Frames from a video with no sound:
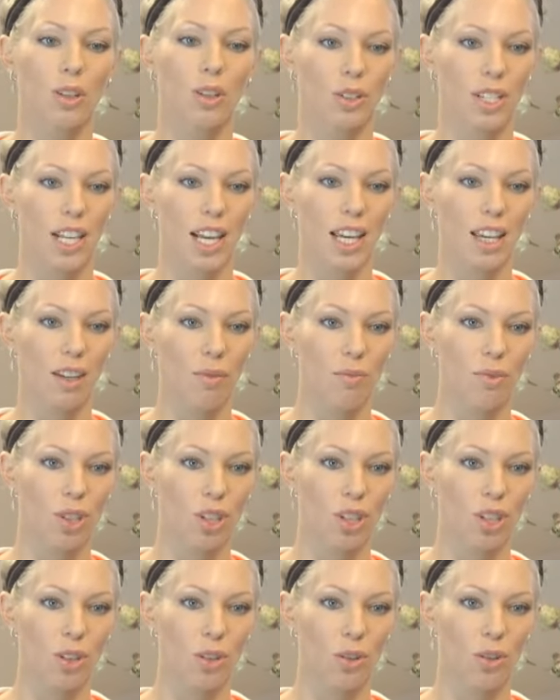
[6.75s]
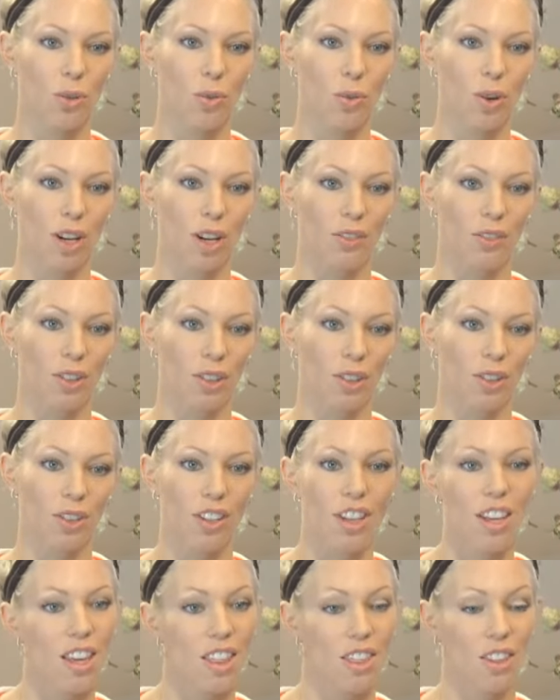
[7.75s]
take them to
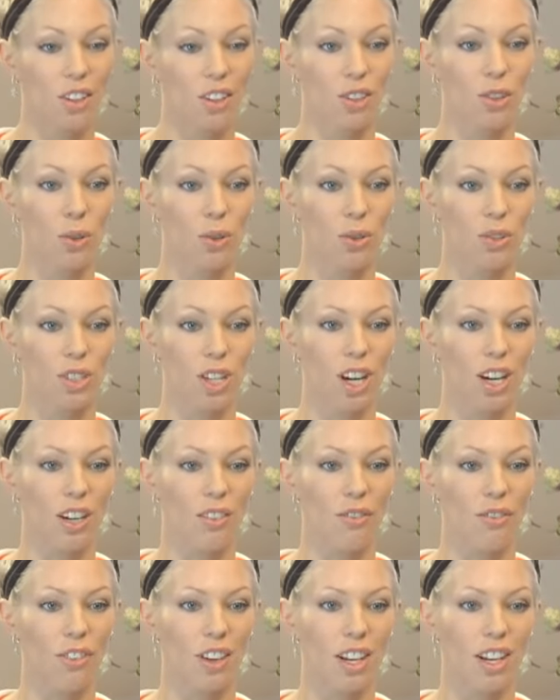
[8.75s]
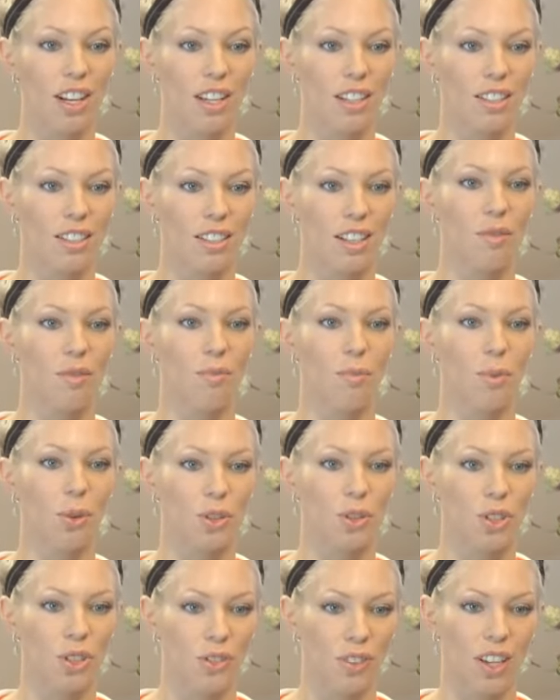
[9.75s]
whatever their goals are in fitness, and
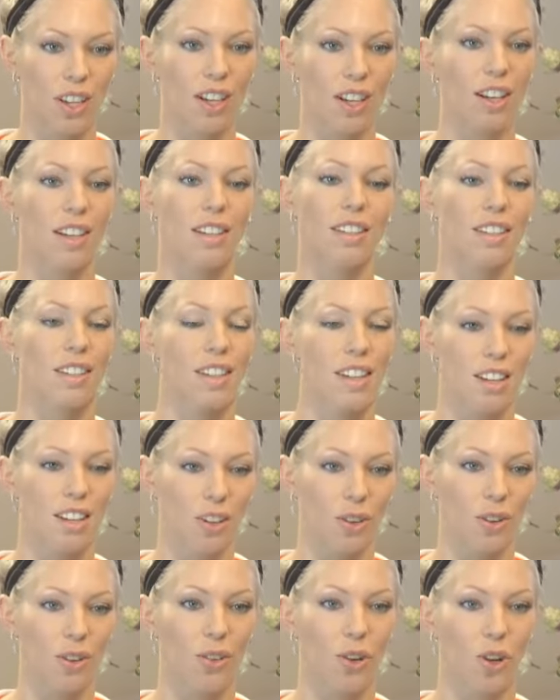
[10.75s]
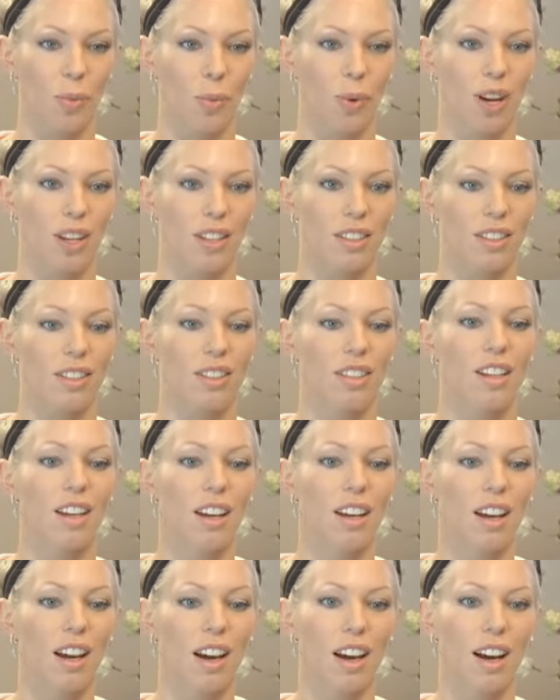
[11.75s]
most of it incorporates
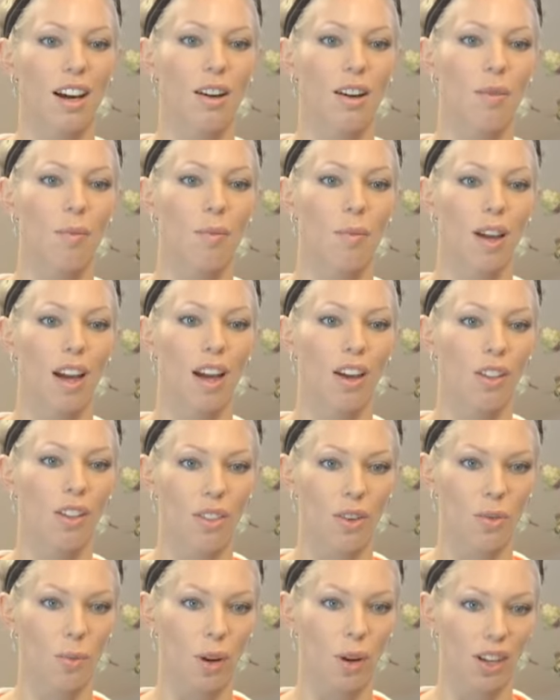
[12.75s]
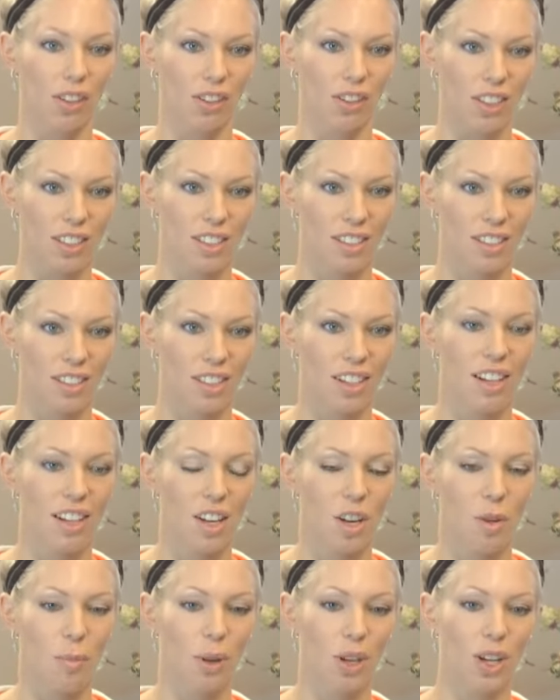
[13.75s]
health and wellness,
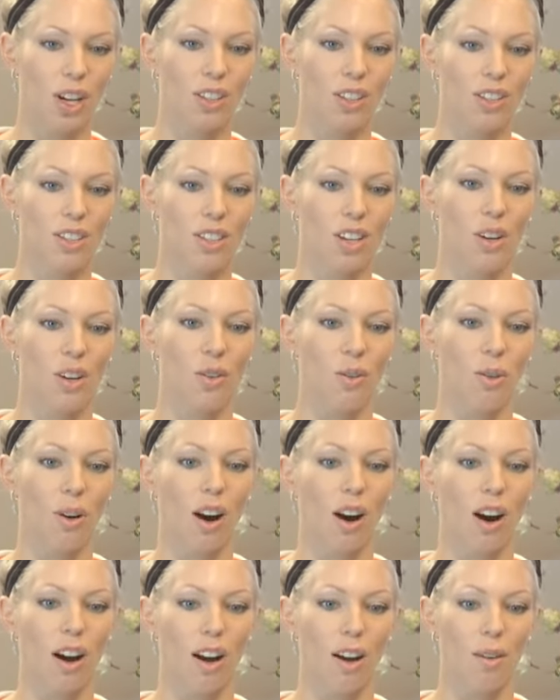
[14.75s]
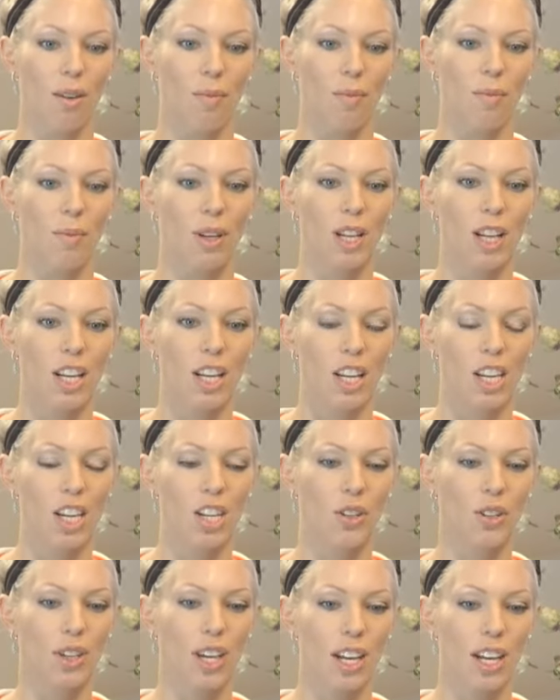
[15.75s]
but also
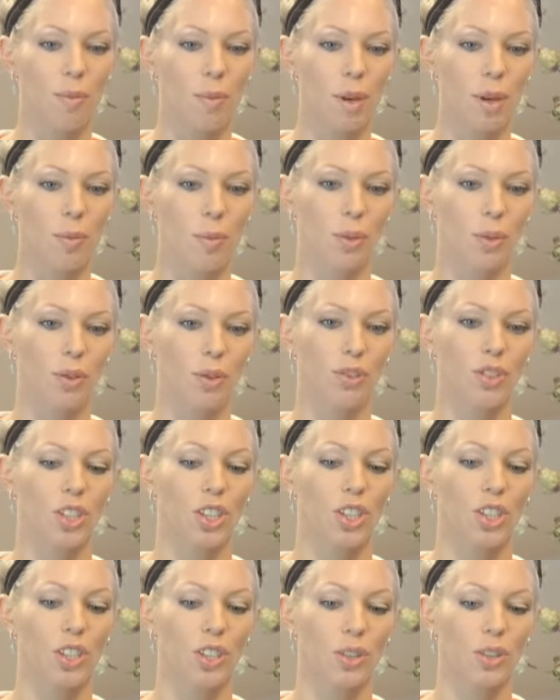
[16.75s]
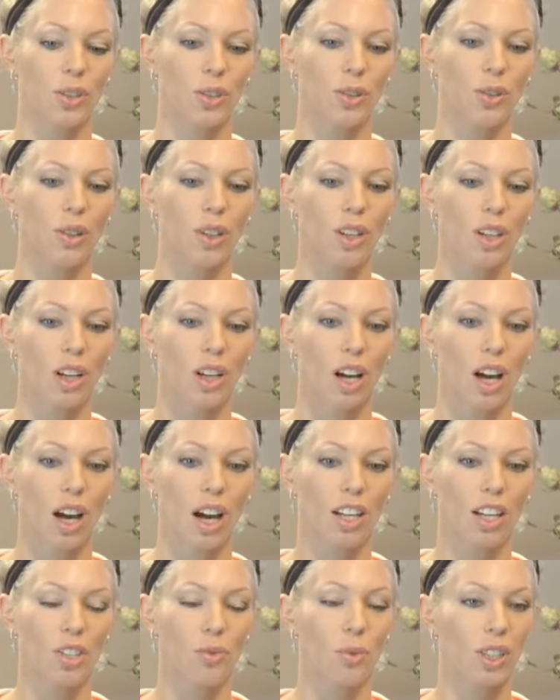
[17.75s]
getting people to
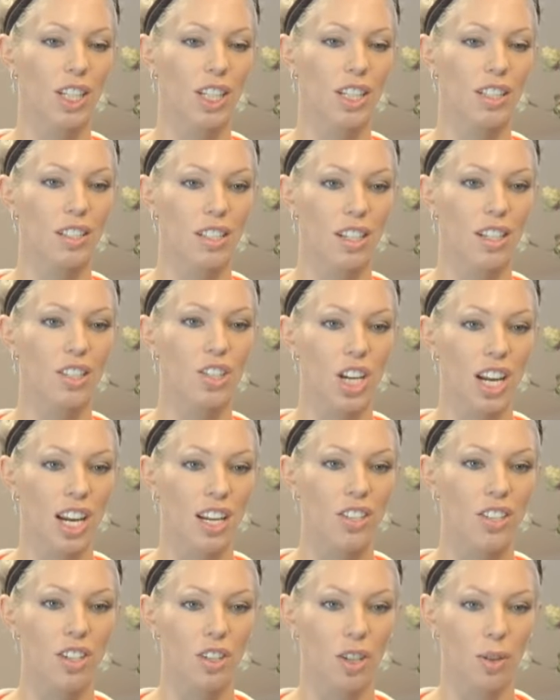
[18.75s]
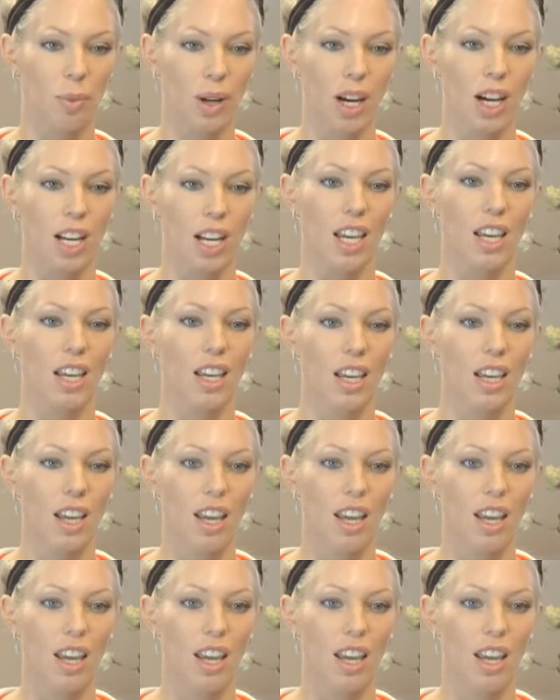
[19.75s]
really see a change in their body.